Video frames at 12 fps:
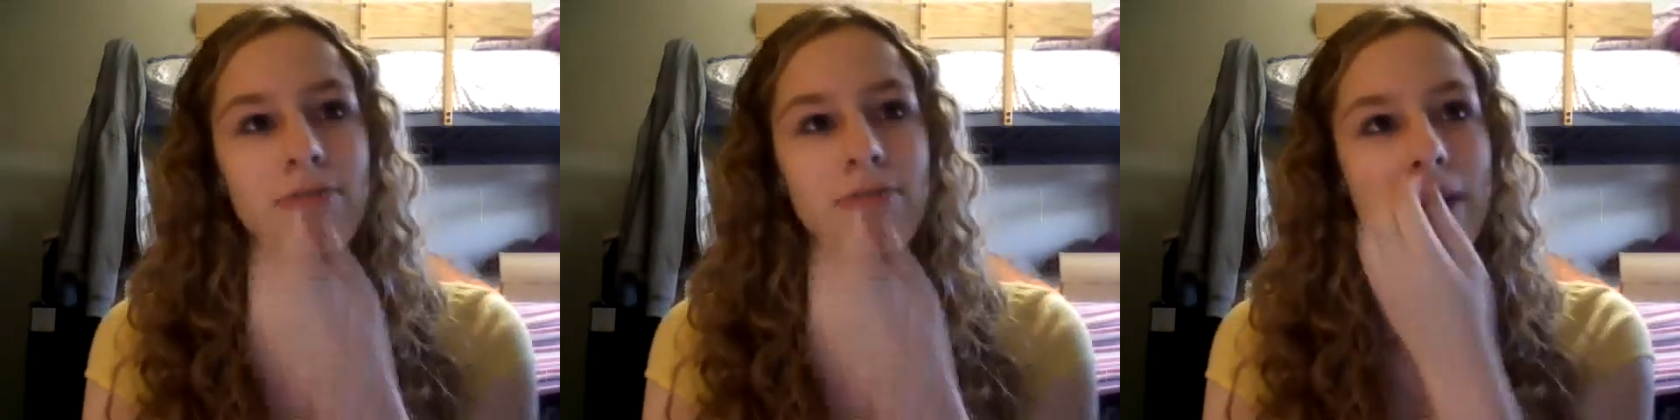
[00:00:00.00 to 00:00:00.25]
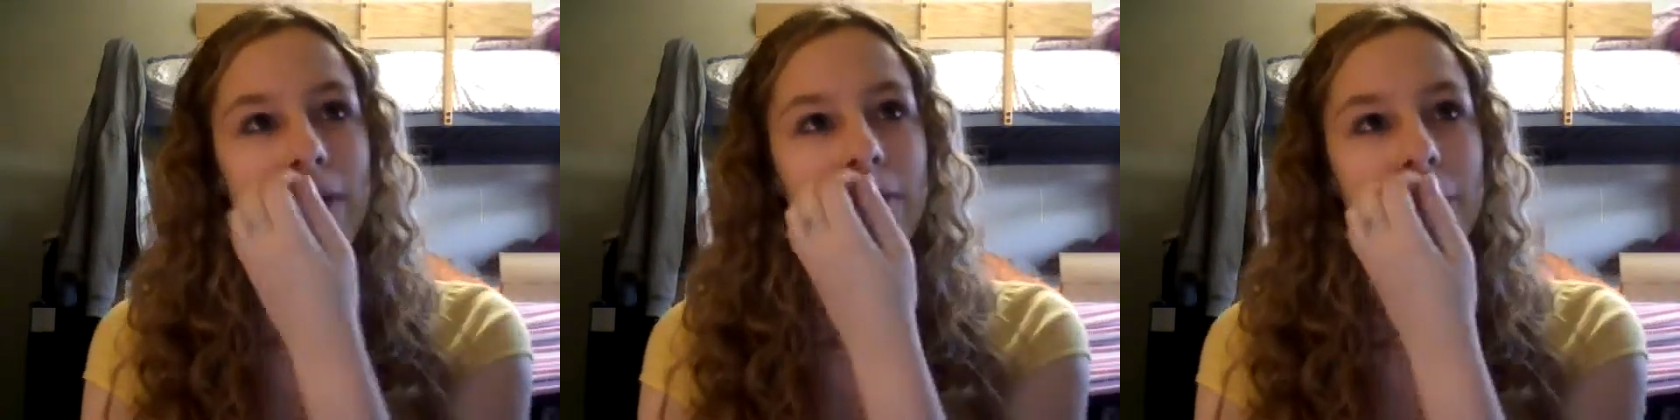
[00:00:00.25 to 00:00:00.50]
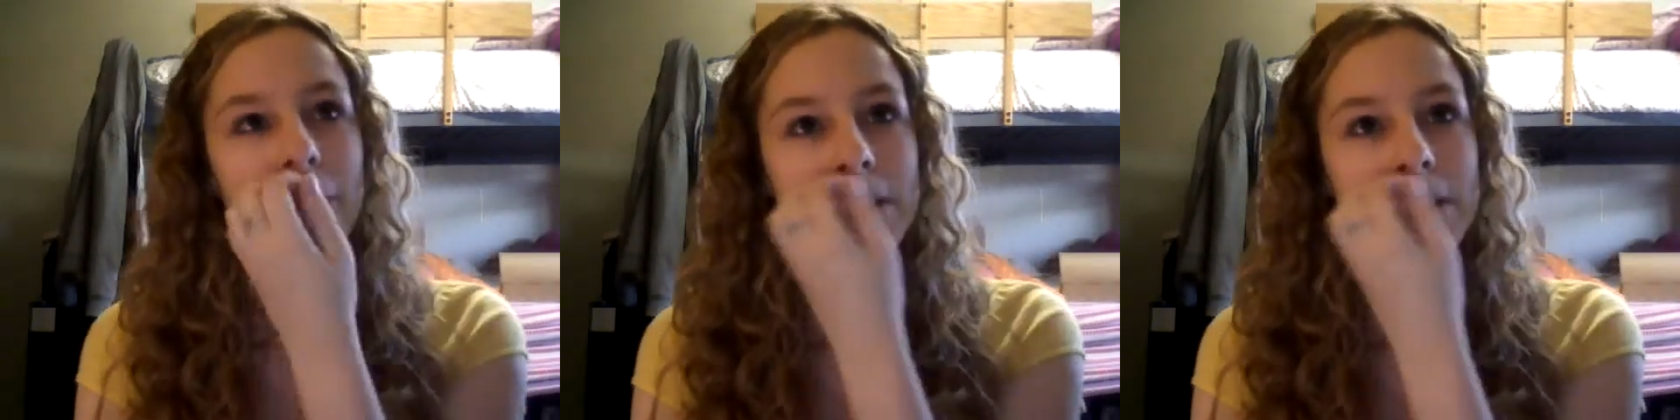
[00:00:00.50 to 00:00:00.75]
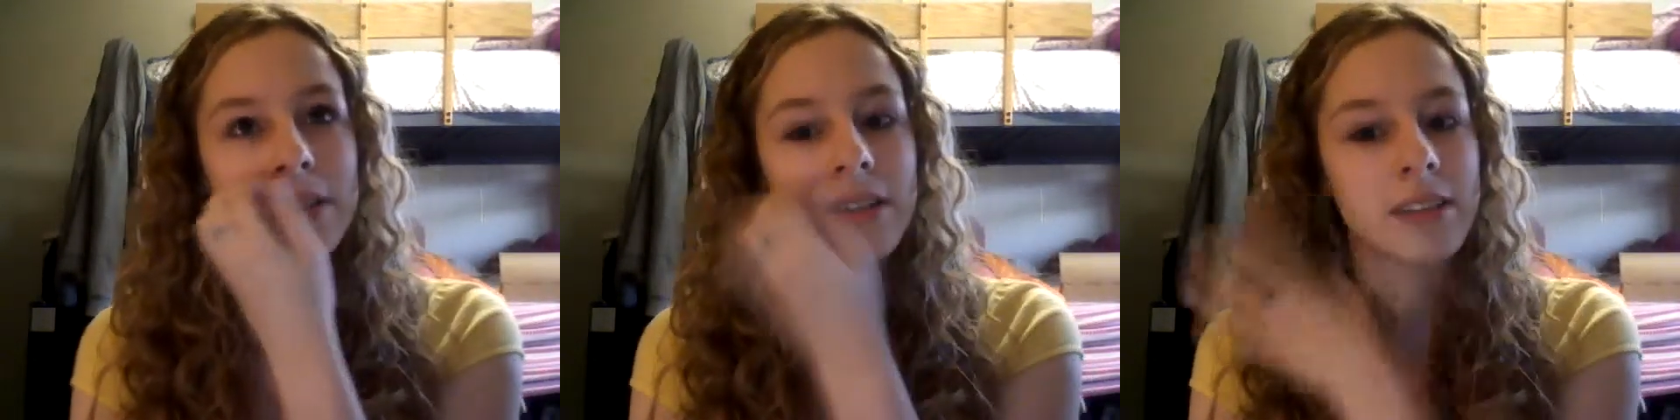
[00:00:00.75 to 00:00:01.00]
favorite
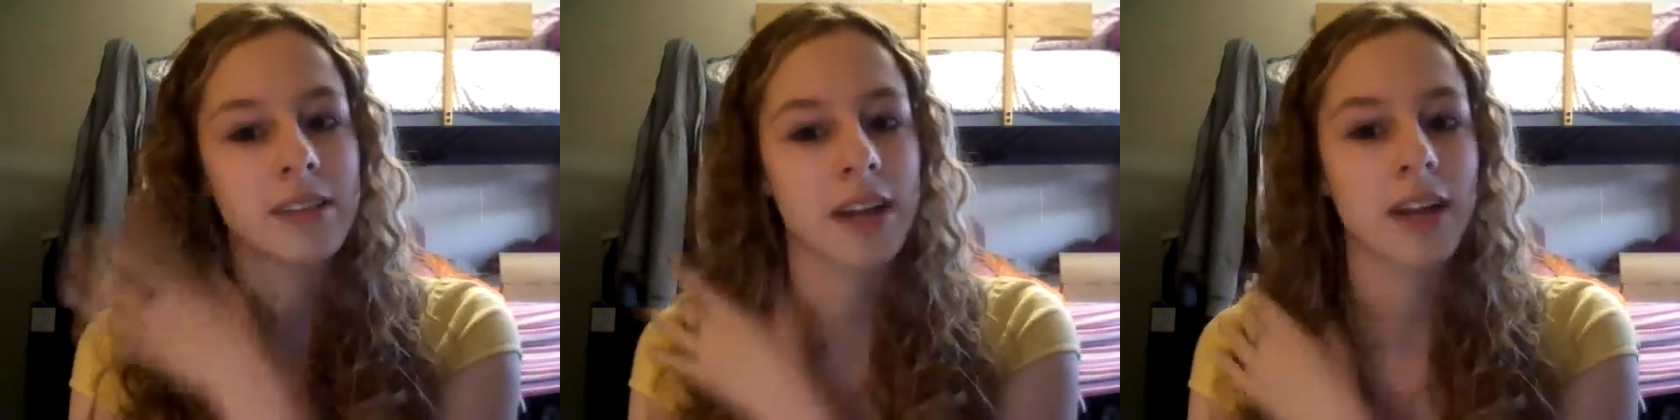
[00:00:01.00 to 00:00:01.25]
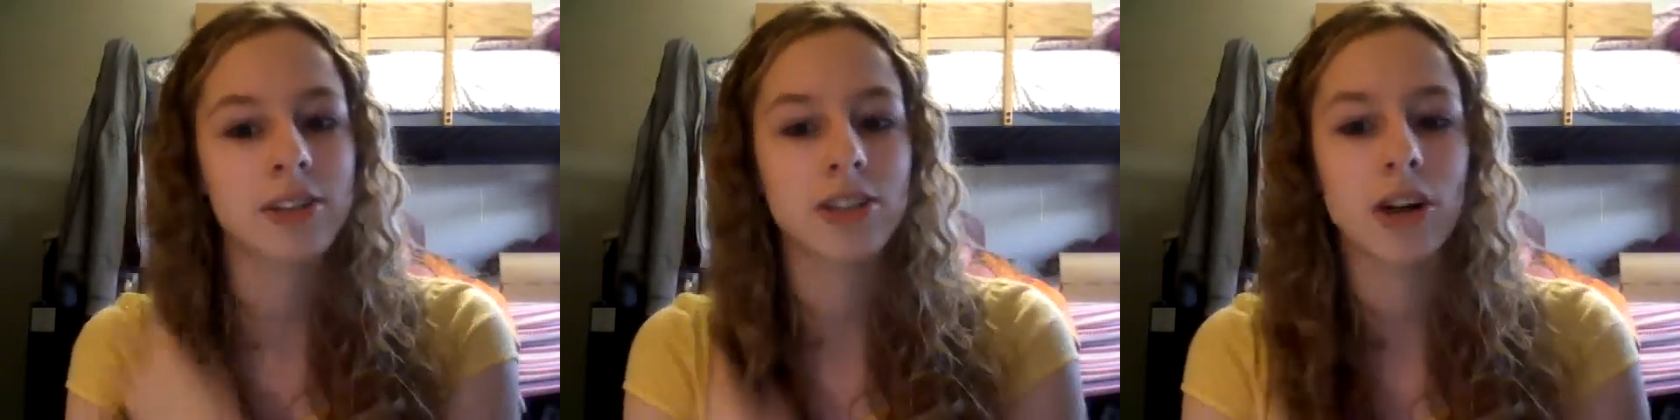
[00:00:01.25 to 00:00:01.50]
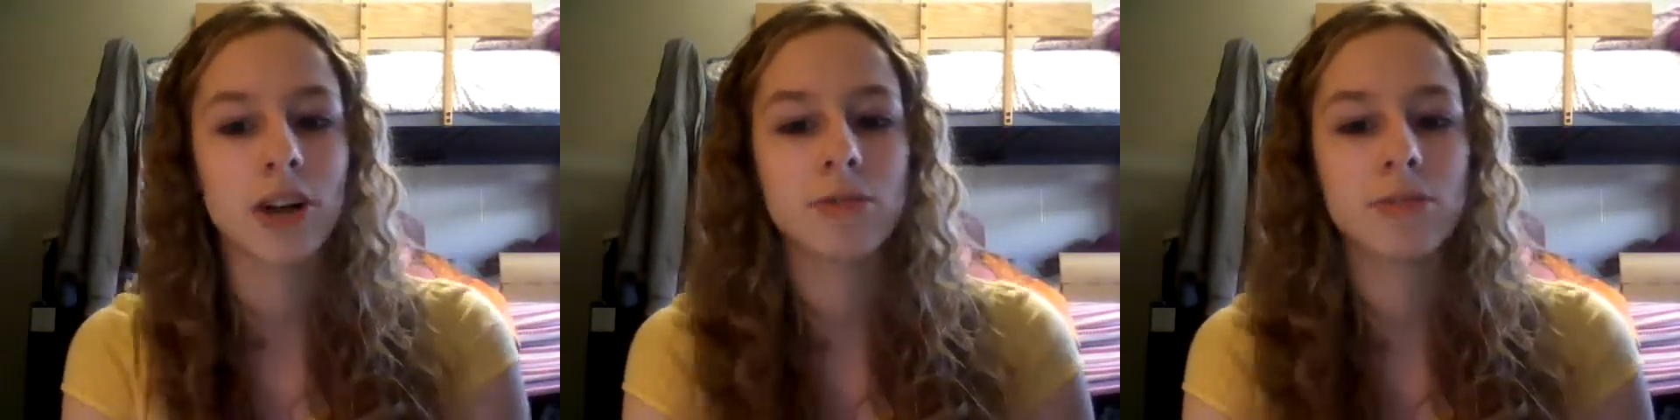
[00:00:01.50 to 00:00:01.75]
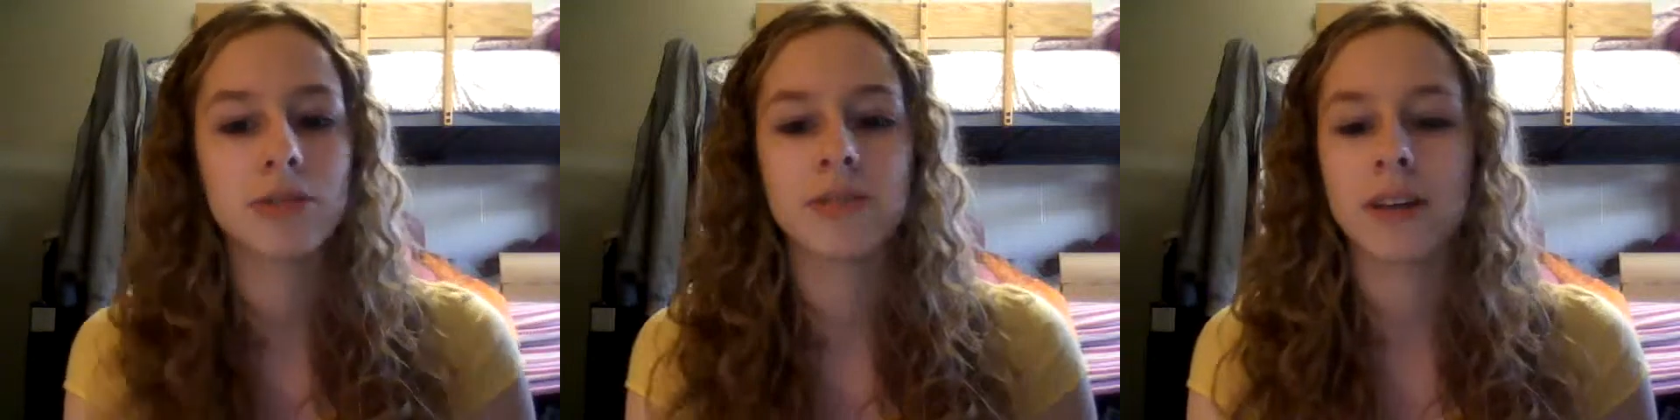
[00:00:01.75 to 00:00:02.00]
parts in the entire show,
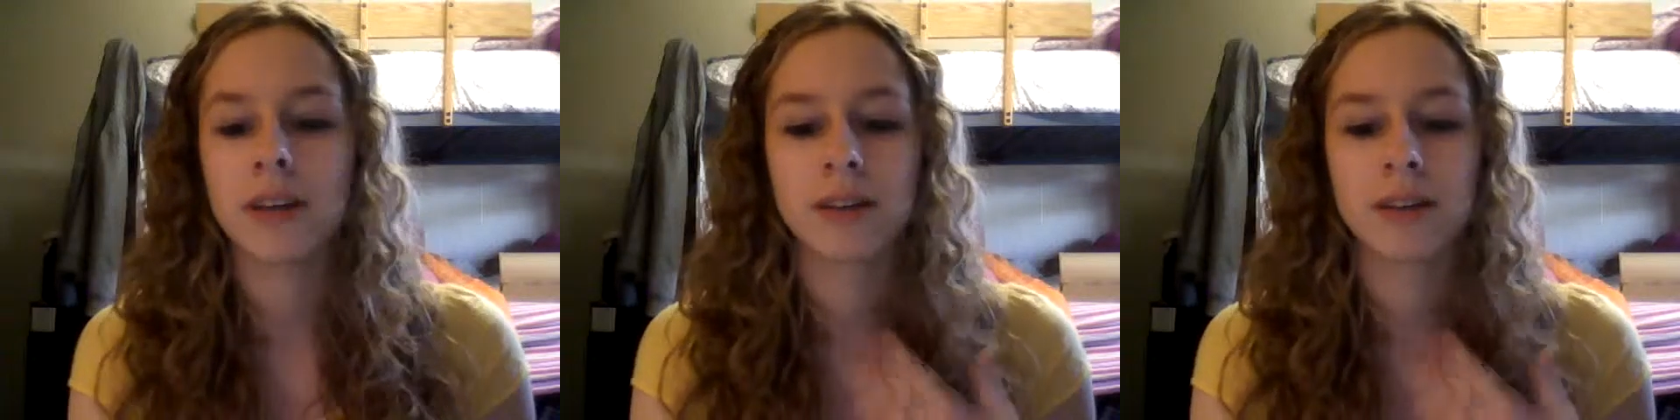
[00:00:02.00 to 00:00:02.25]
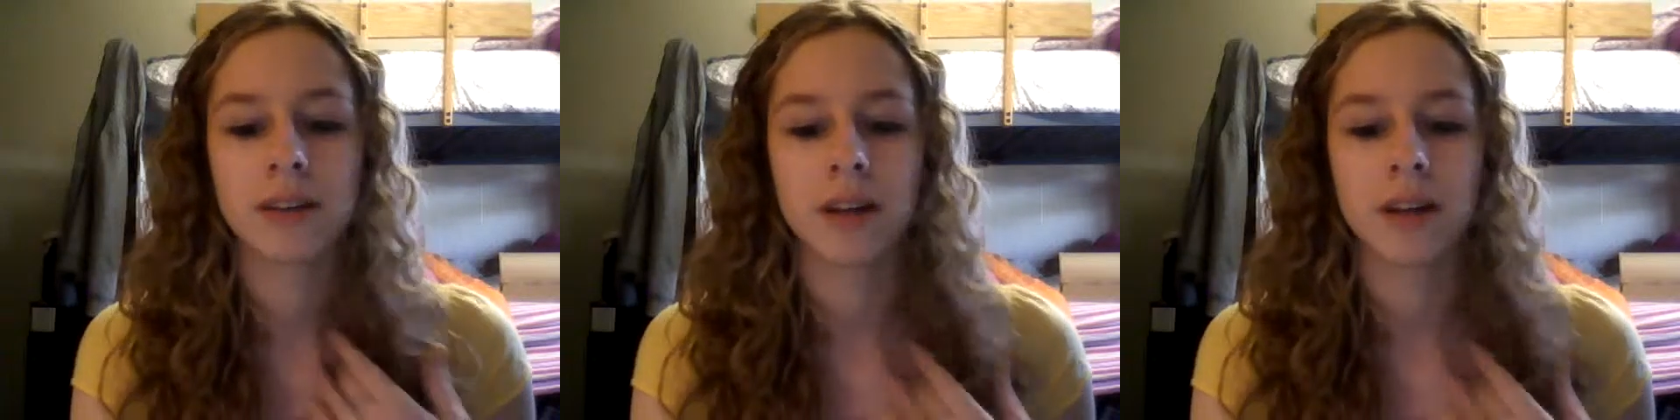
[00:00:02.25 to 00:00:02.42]
movie,